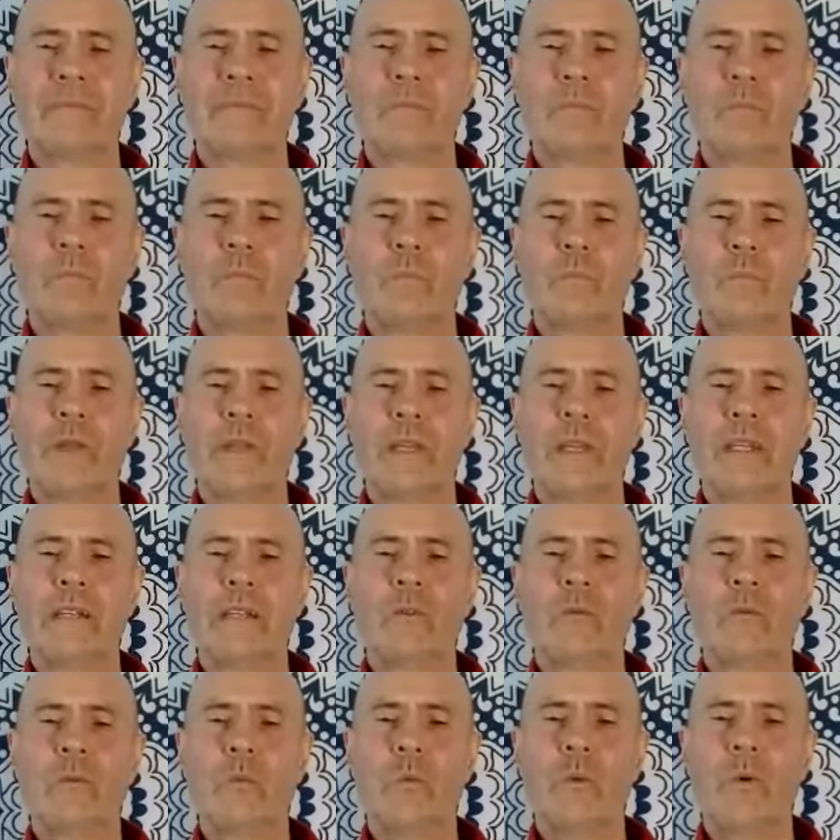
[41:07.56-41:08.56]
And being
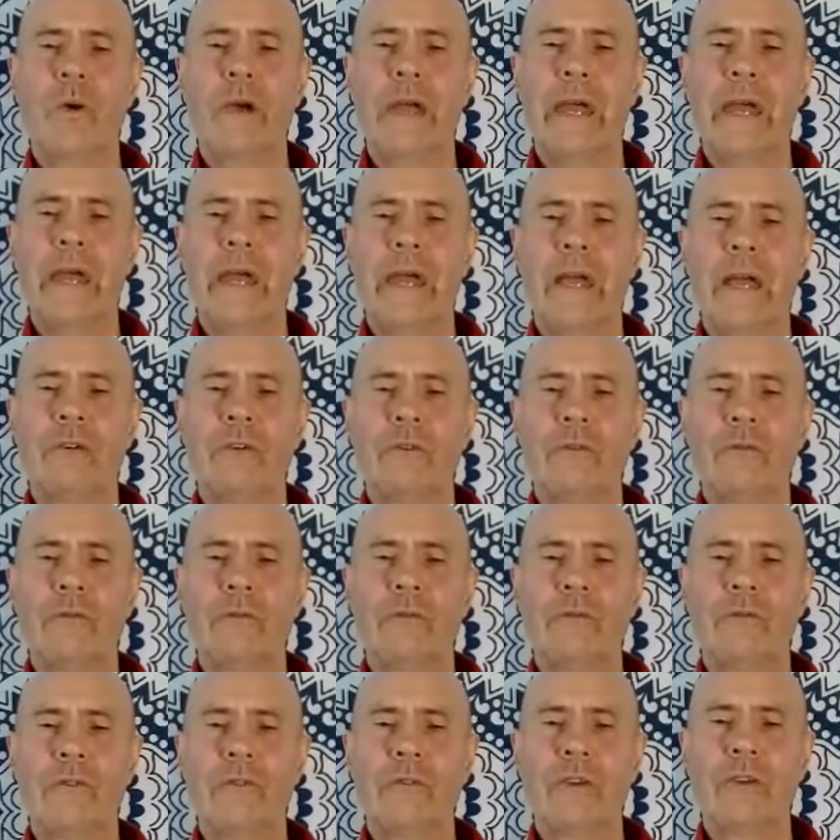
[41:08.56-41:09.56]
aware of
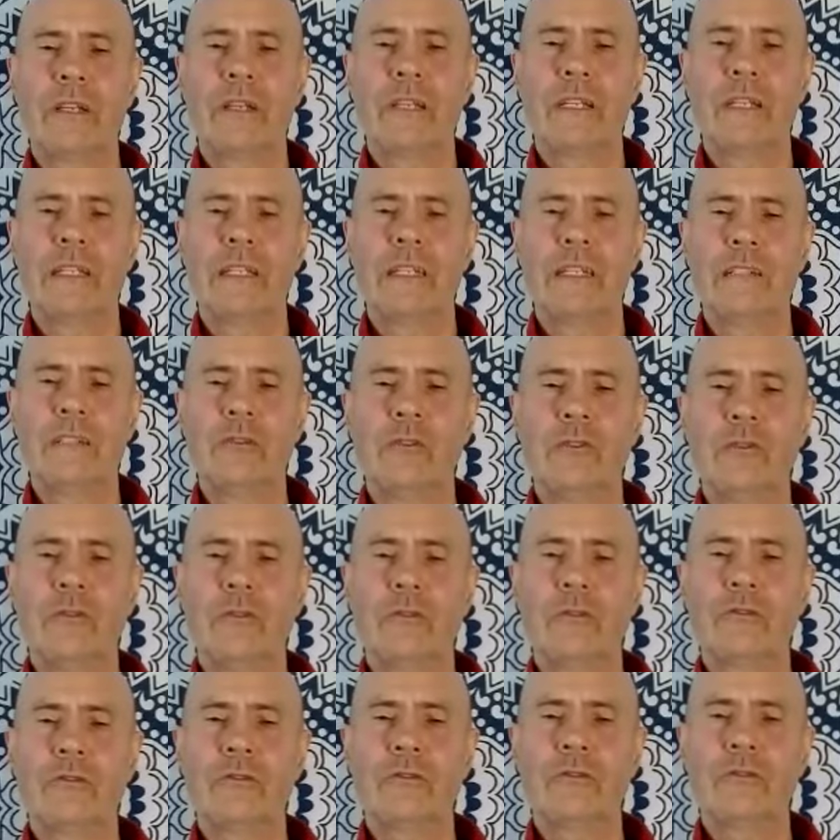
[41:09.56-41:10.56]
your
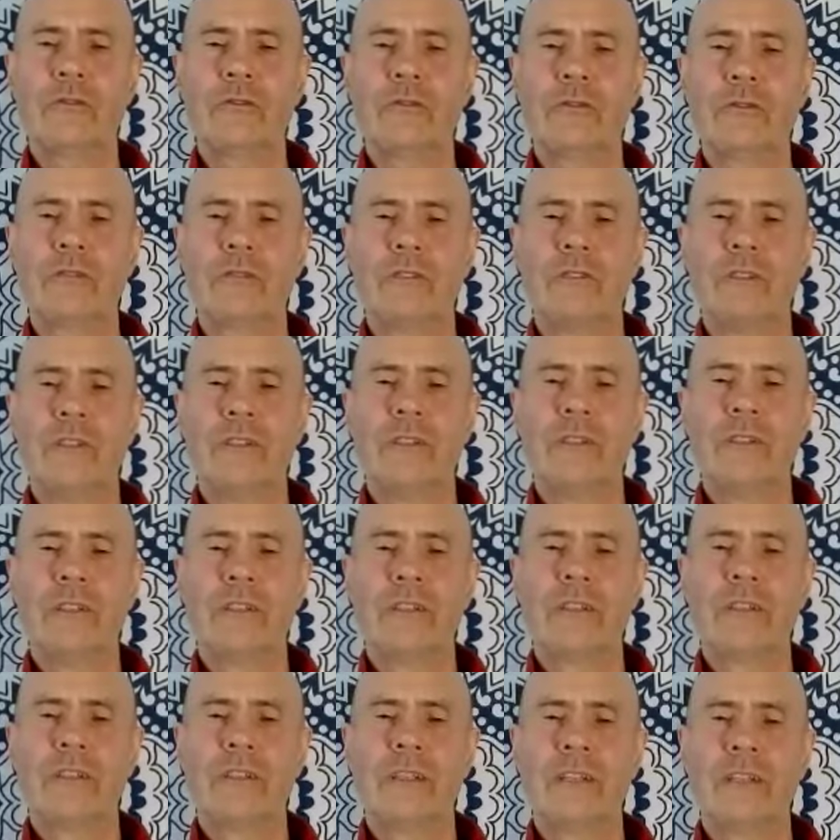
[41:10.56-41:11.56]
heels,
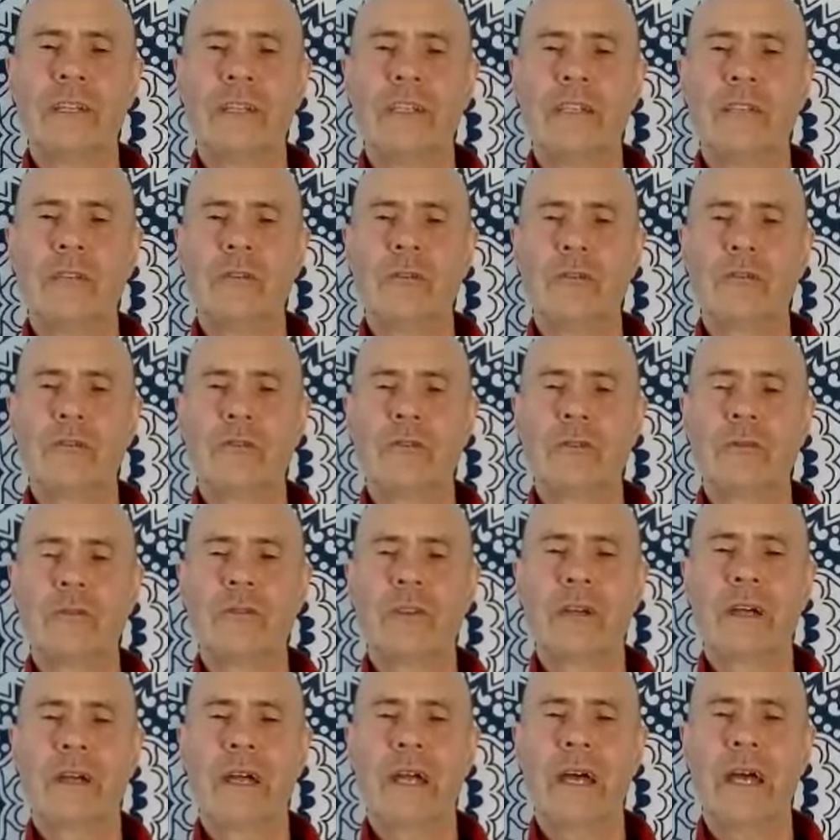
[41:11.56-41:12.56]
the heels of
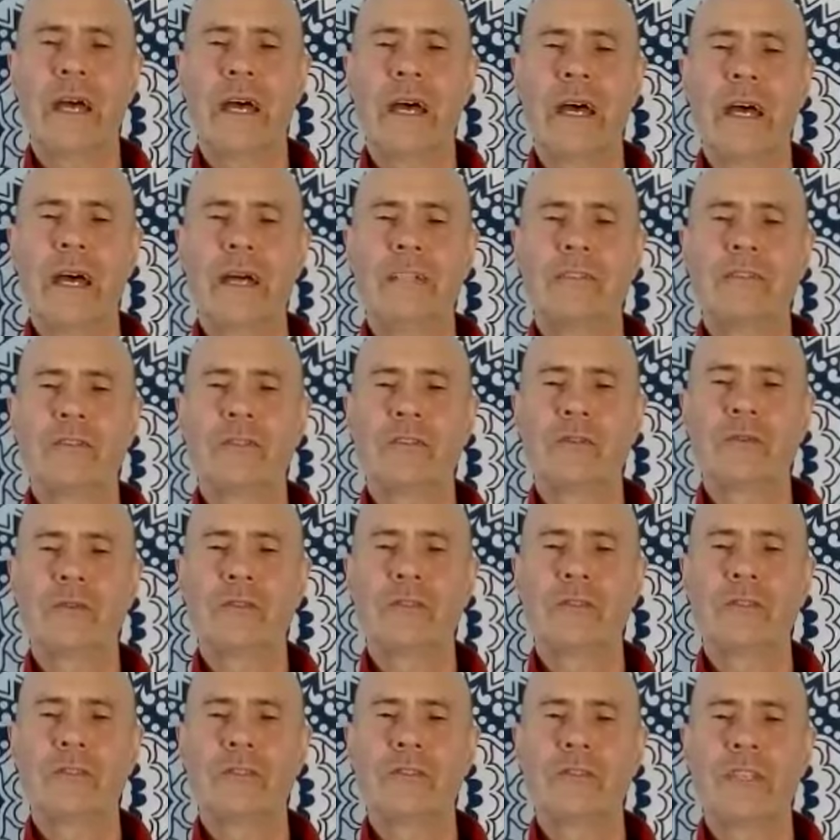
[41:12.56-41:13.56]
your hands, your
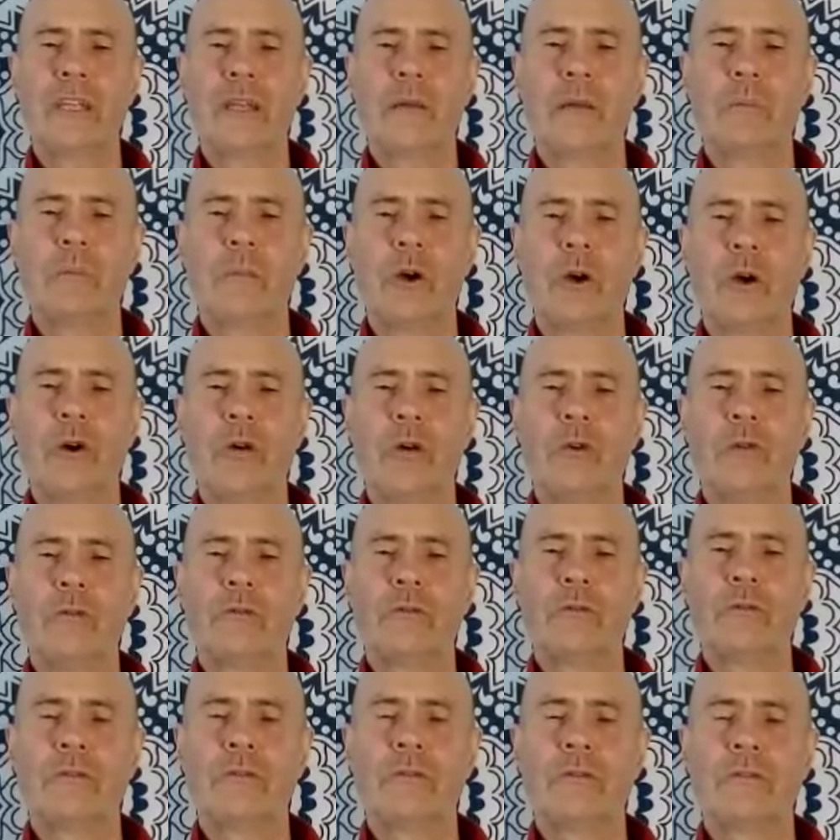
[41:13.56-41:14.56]
sit
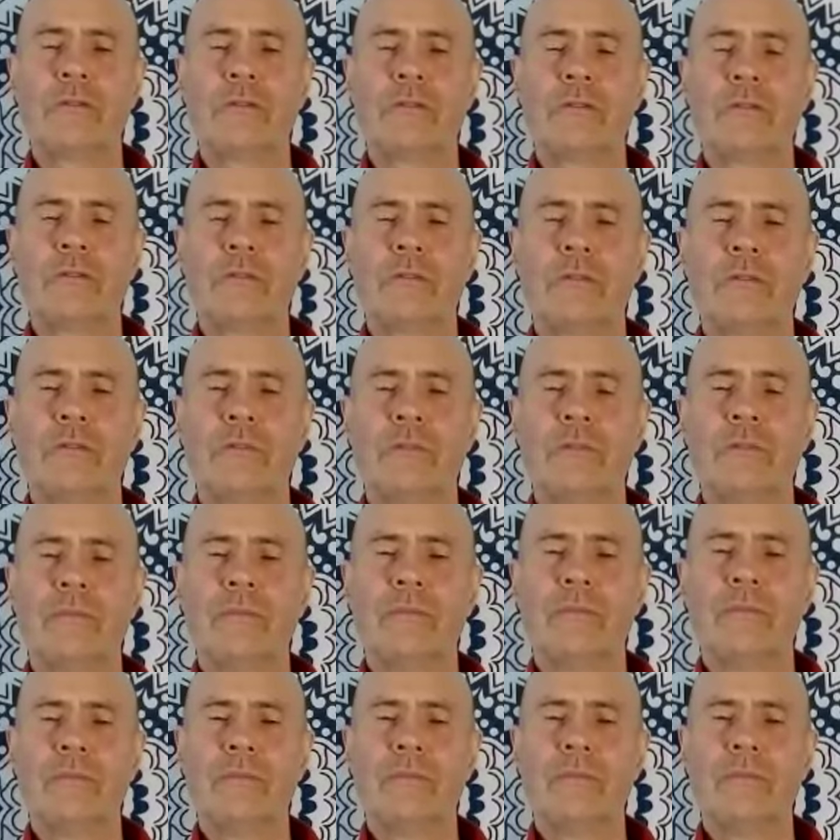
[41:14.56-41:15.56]
bones,
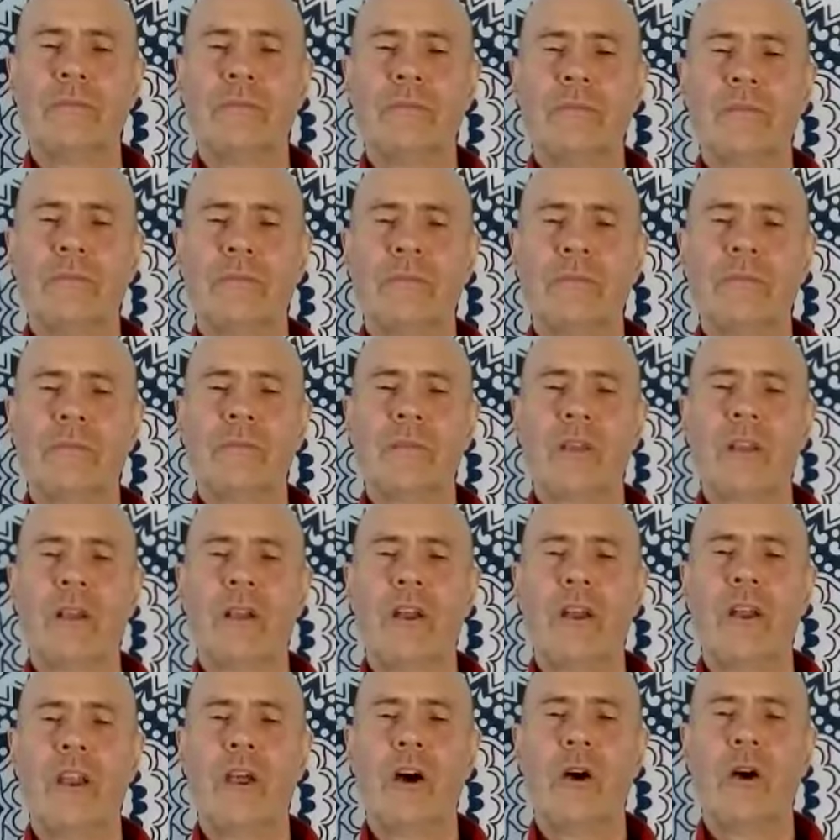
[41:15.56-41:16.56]

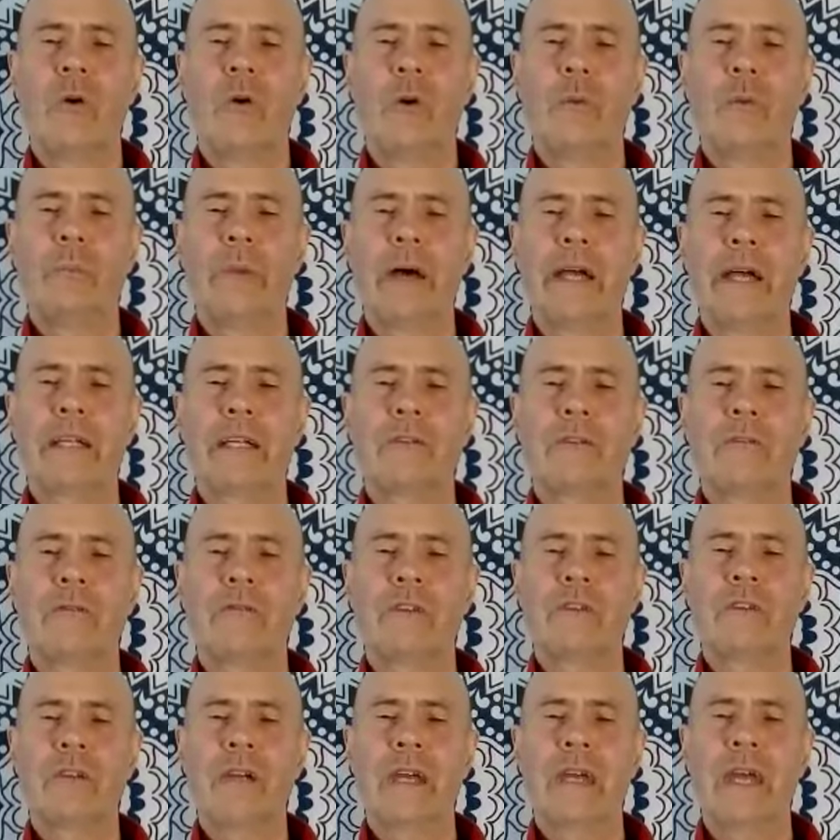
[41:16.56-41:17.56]
lower back of
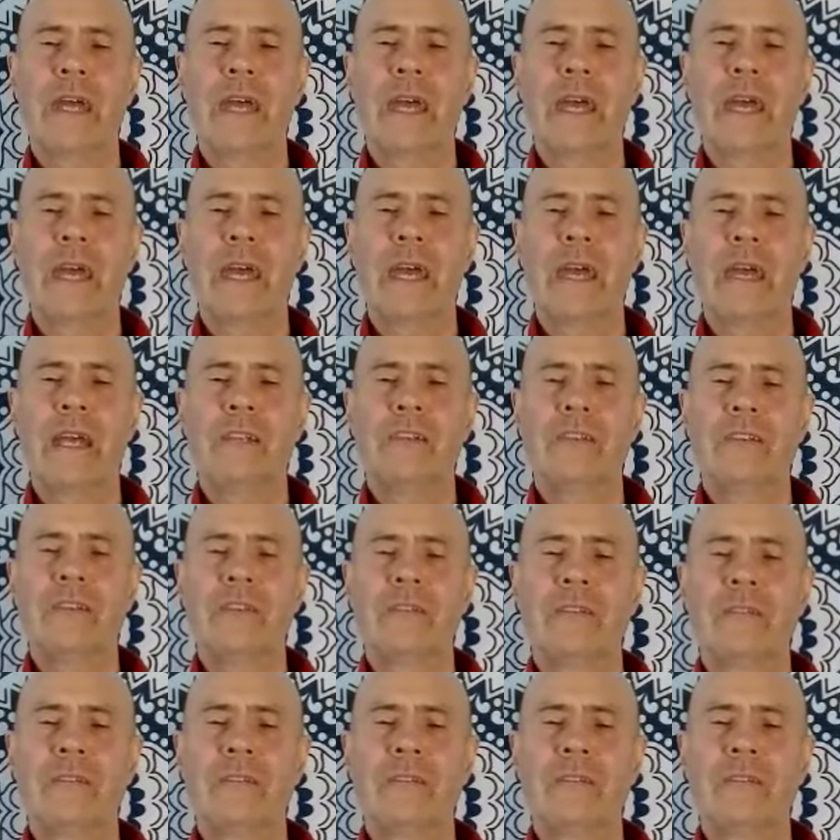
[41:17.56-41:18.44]
your head,